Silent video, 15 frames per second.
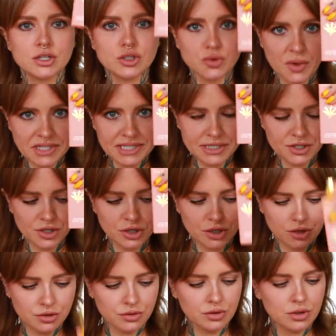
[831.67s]

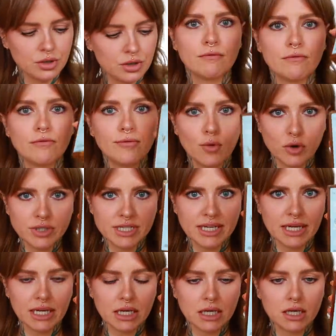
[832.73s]
22,
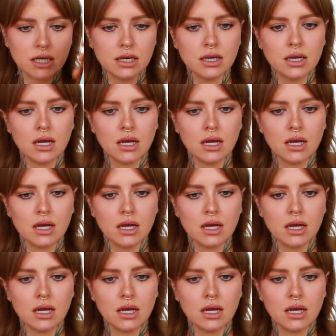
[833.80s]
14,